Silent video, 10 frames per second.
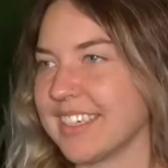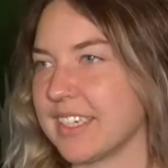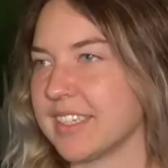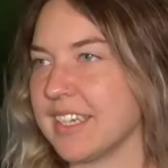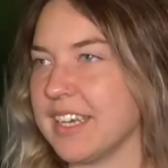
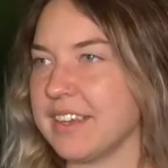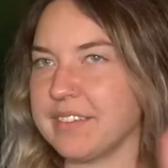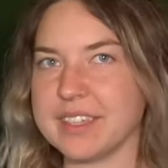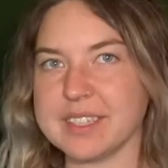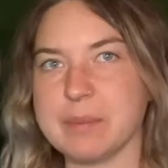Does any
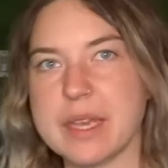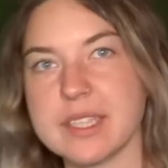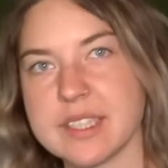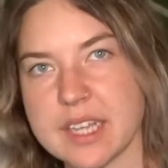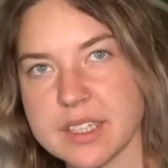of this make
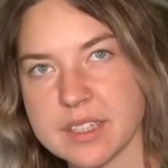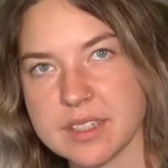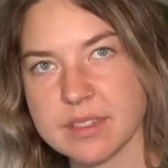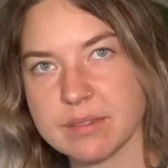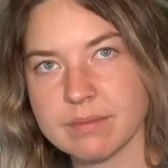sense?